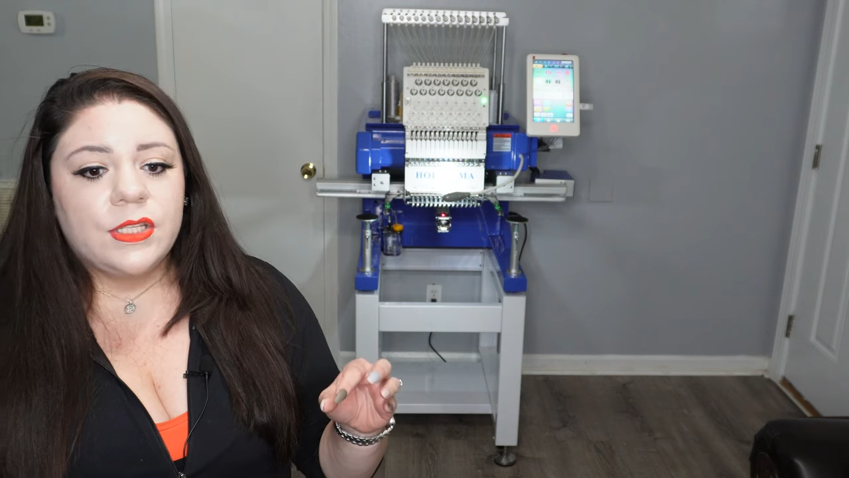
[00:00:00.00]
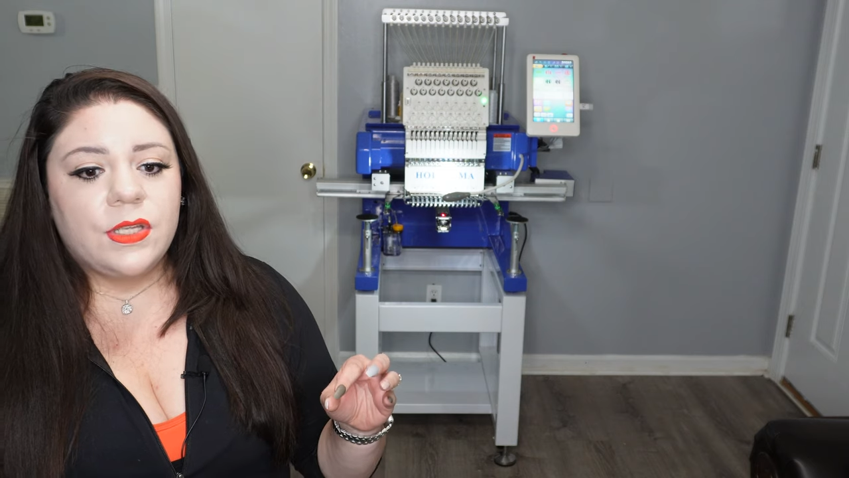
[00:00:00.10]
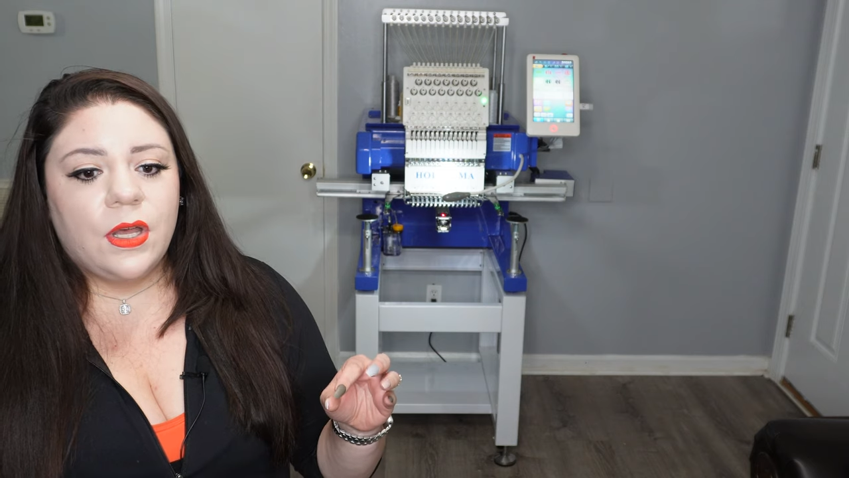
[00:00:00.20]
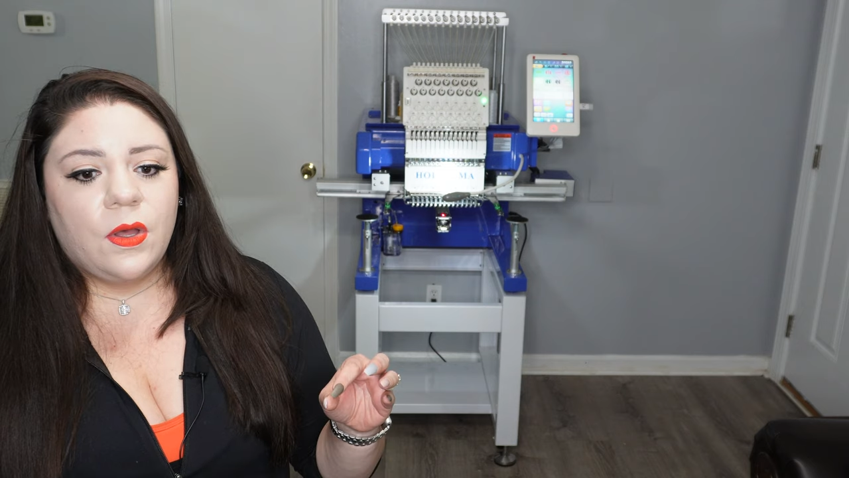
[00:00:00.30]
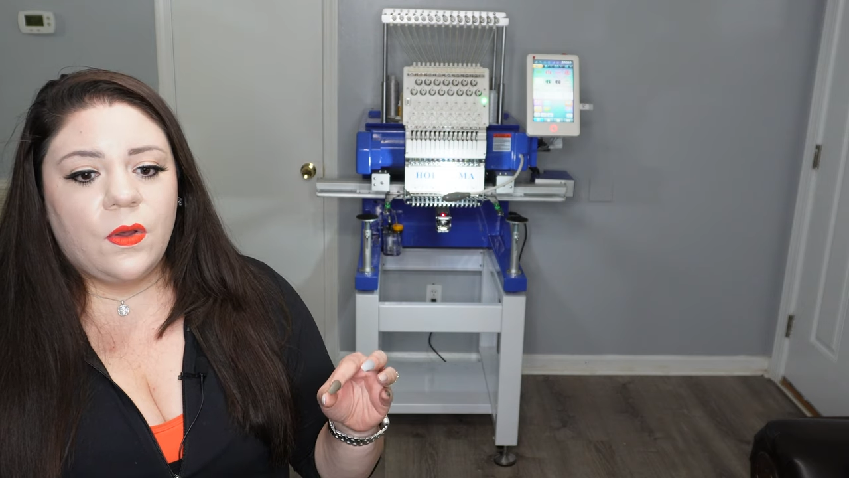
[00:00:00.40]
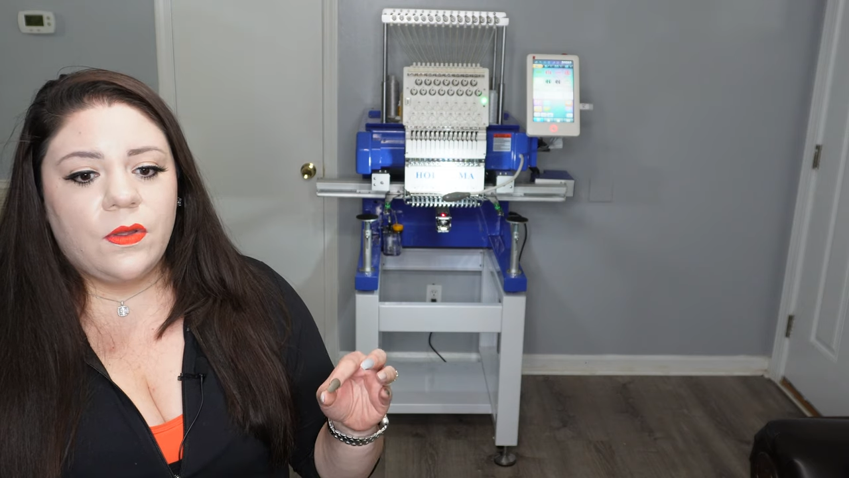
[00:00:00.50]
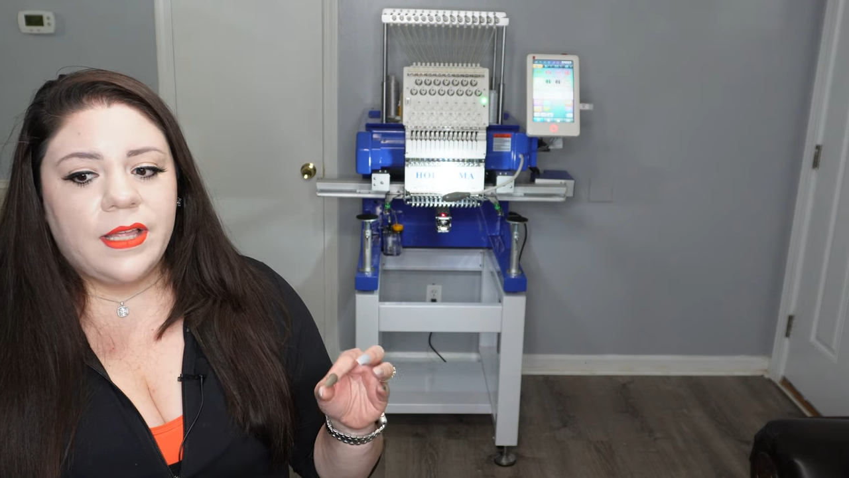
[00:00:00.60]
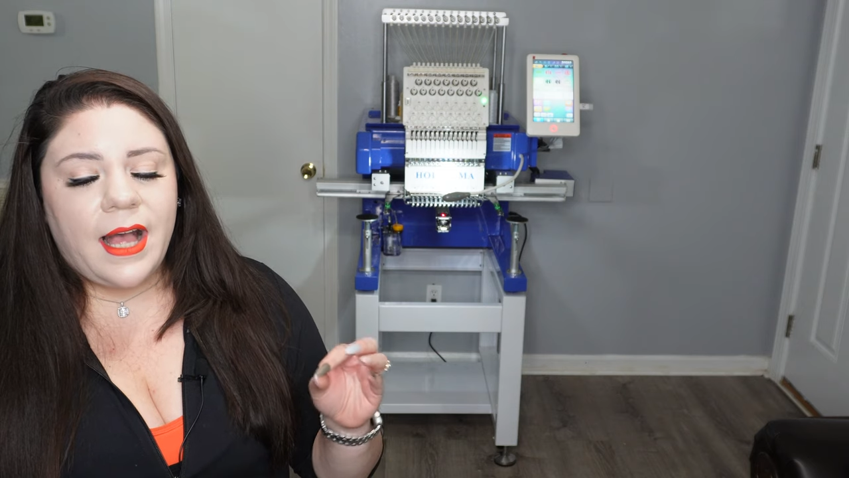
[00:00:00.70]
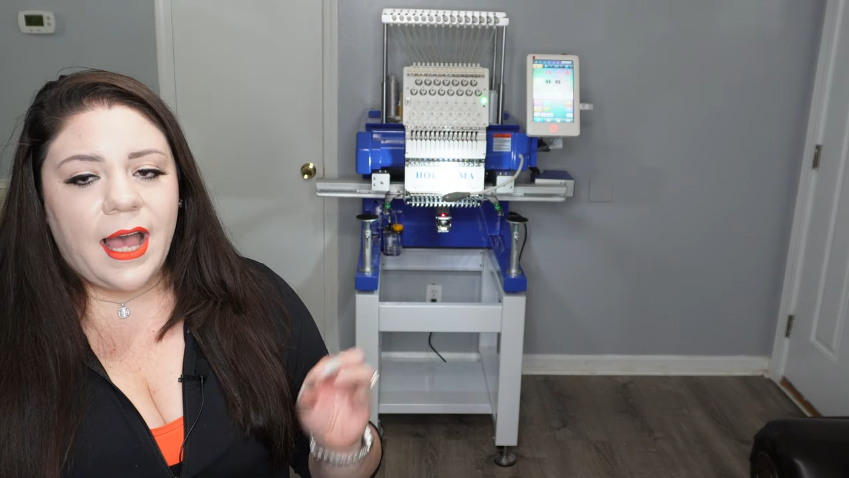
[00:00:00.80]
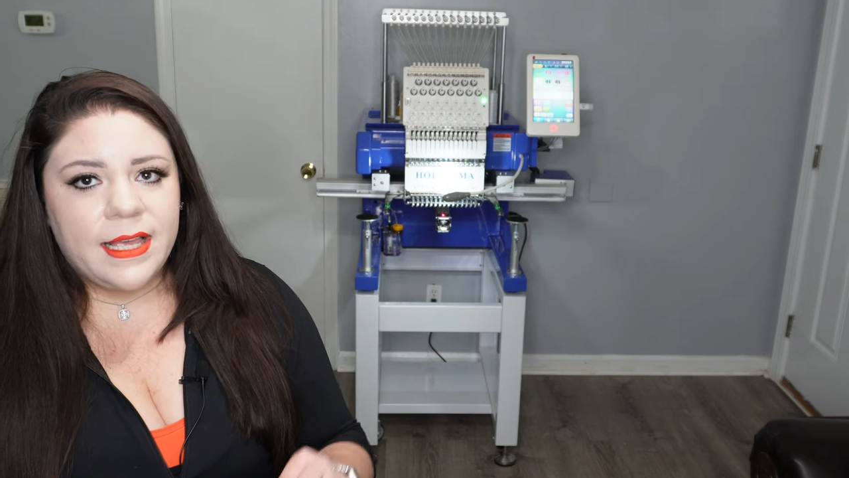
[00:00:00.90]
So
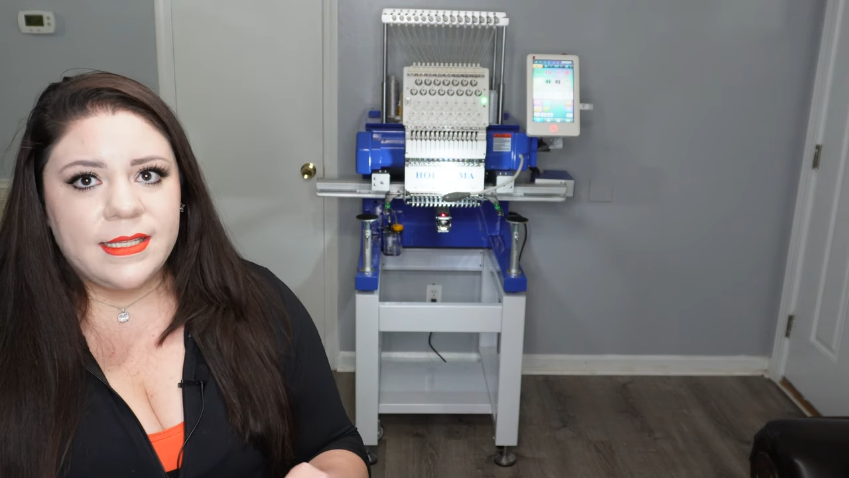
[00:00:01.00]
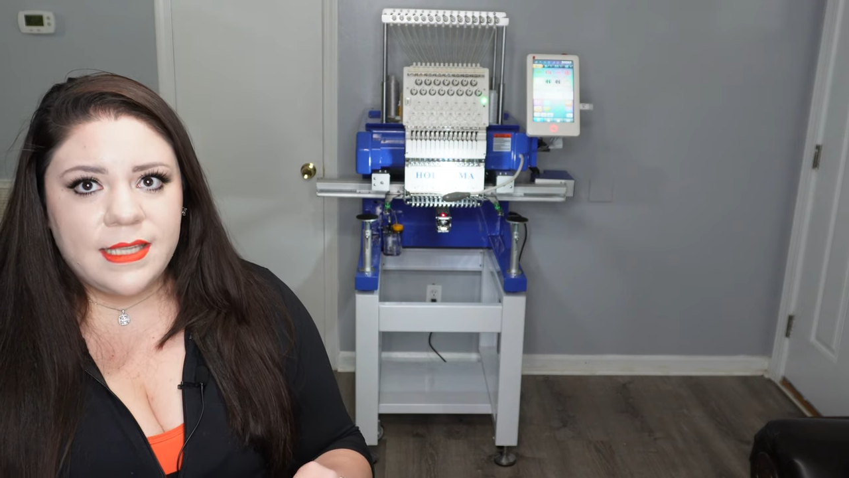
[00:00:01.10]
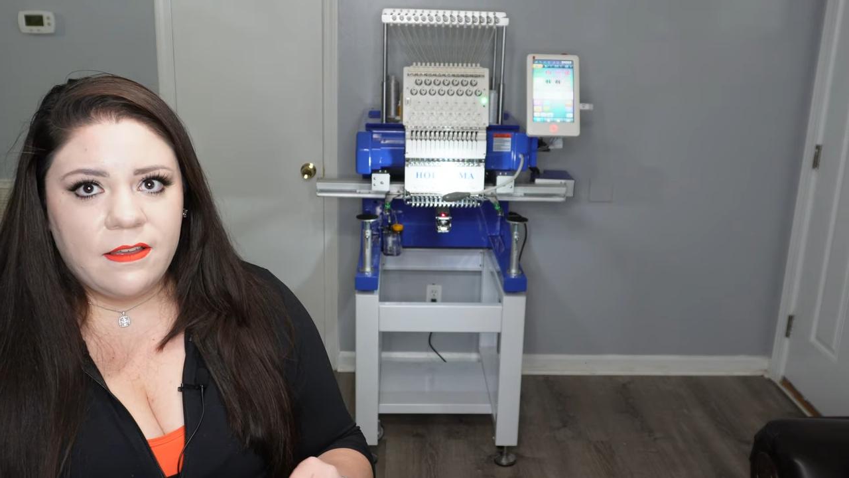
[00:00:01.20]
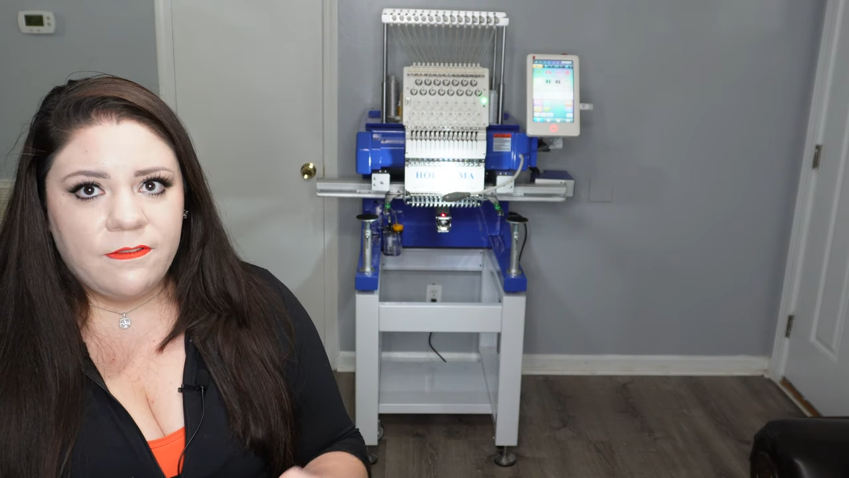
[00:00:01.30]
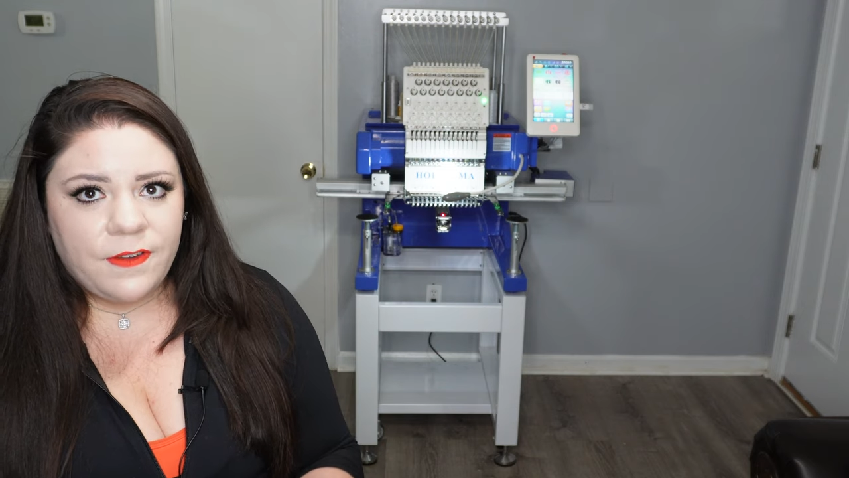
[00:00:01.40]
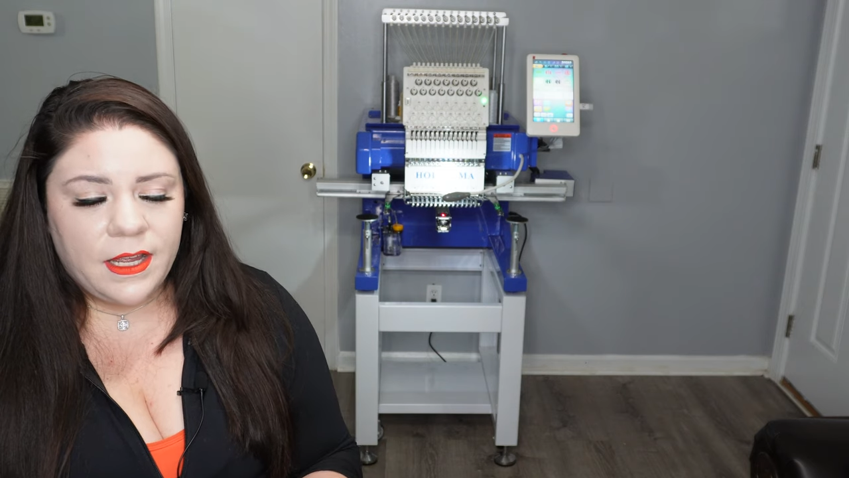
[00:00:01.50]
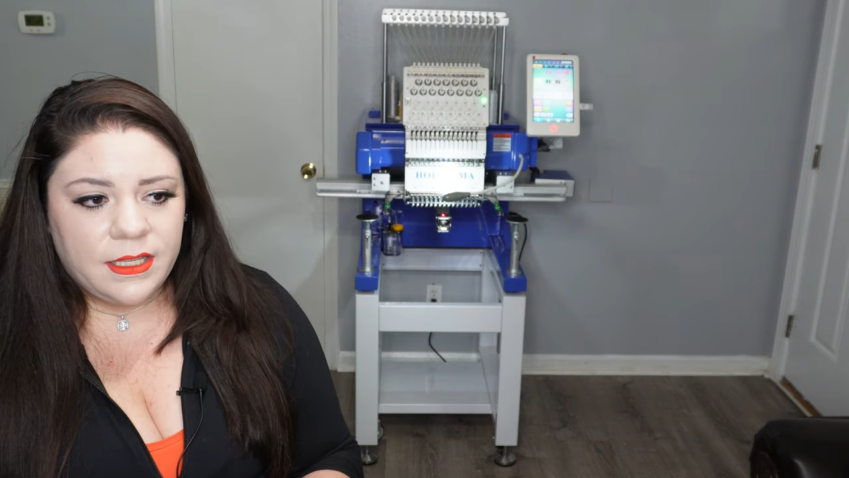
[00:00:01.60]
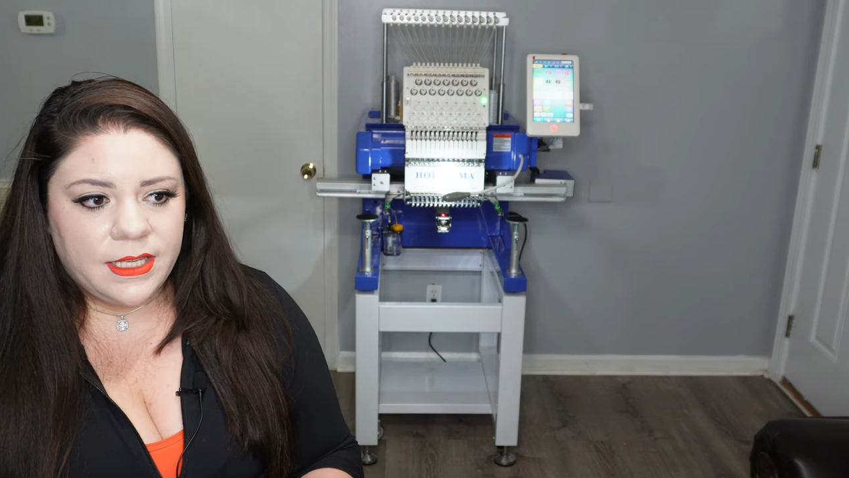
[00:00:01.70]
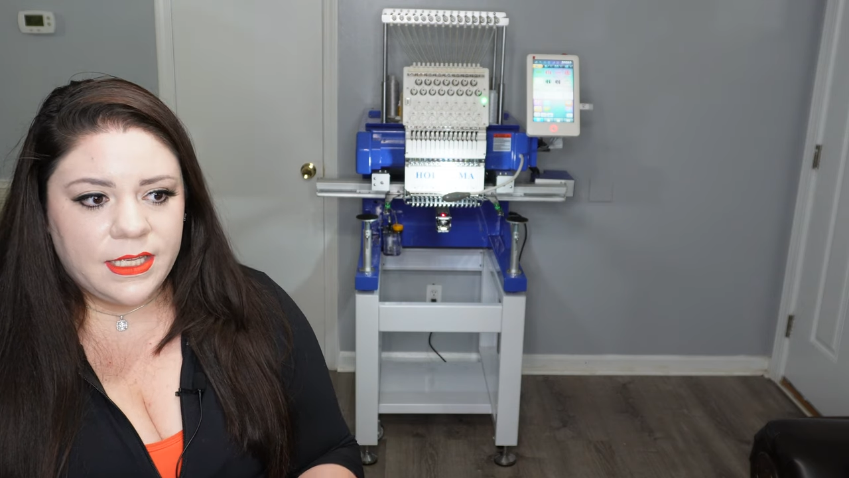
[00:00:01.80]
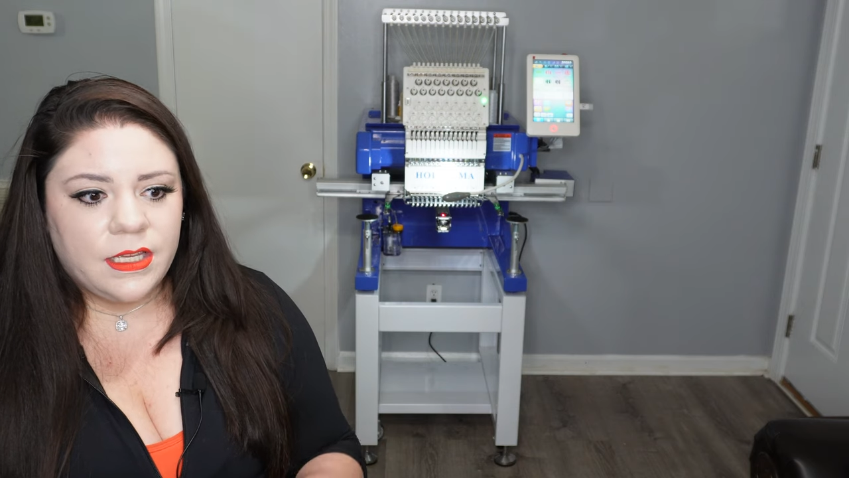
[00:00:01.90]
the I S F
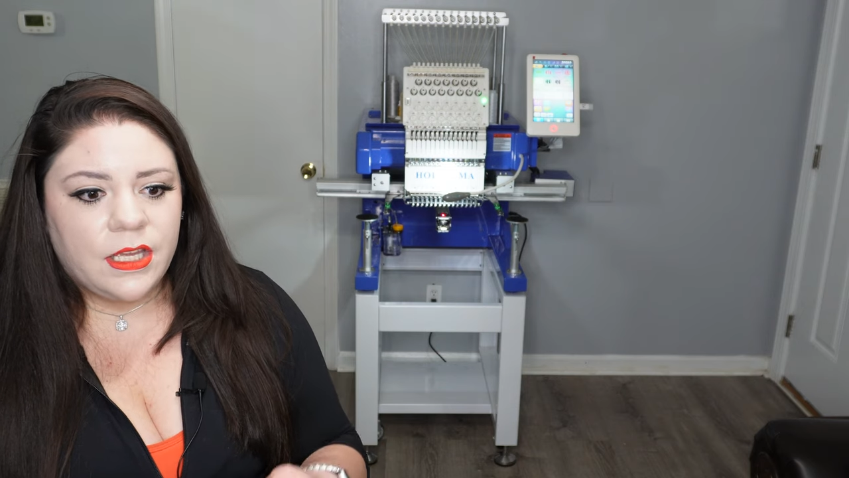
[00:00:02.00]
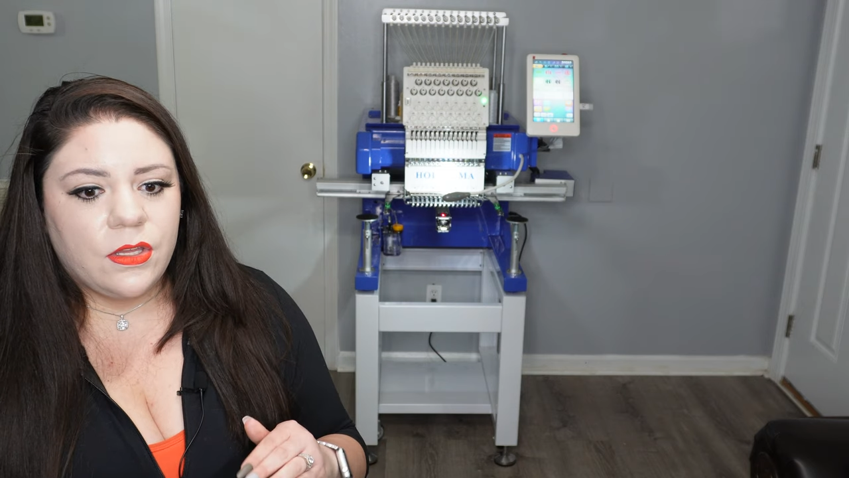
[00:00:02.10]
filing,